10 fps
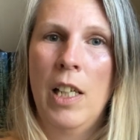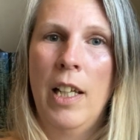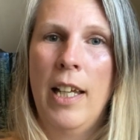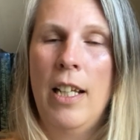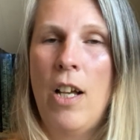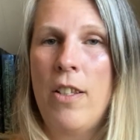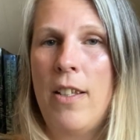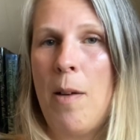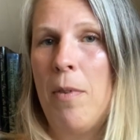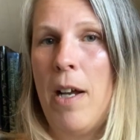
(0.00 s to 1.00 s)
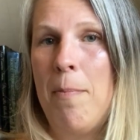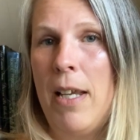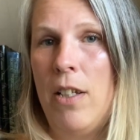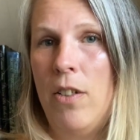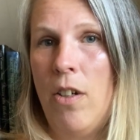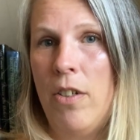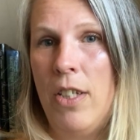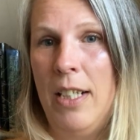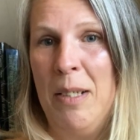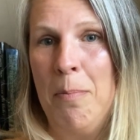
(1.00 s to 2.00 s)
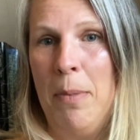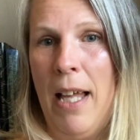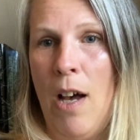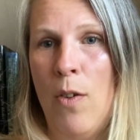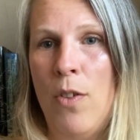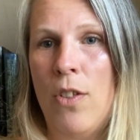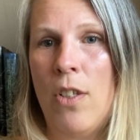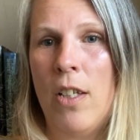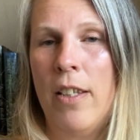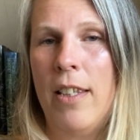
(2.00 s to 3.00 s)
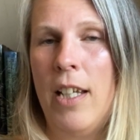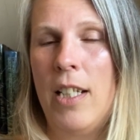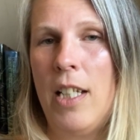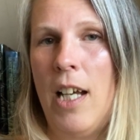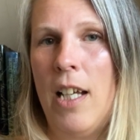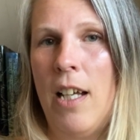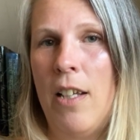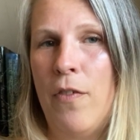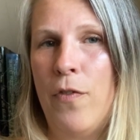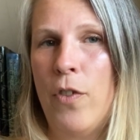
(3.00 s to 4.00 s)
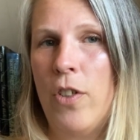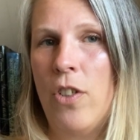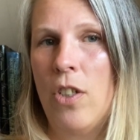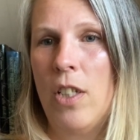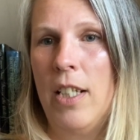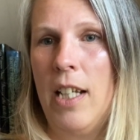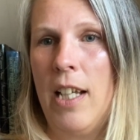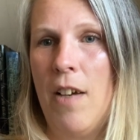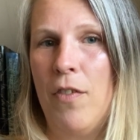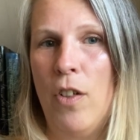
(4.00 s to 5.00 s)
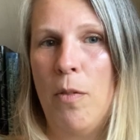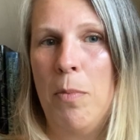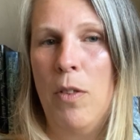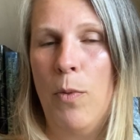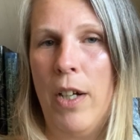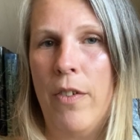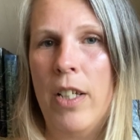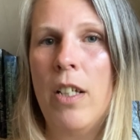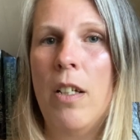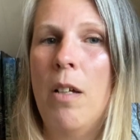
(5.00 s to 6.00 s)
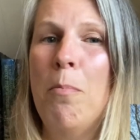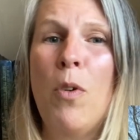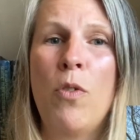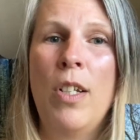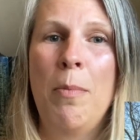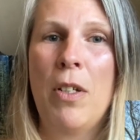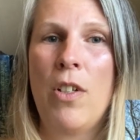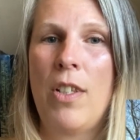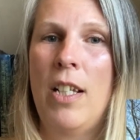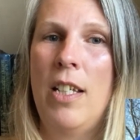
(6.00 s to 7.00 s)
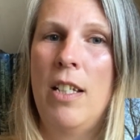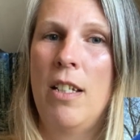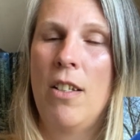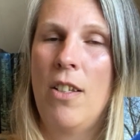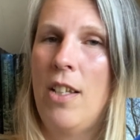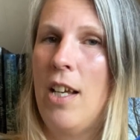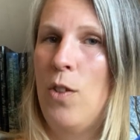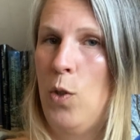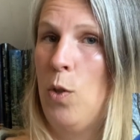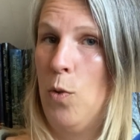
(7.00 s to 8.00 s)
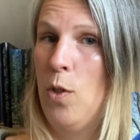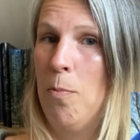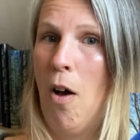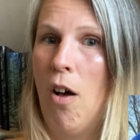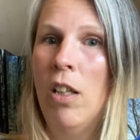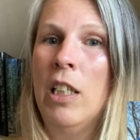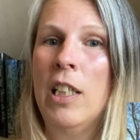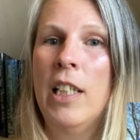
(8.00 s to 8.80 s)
And last summer I made a Darjeeling blouse that unfortunately I have not been wearing, mostly because I knitted a size too small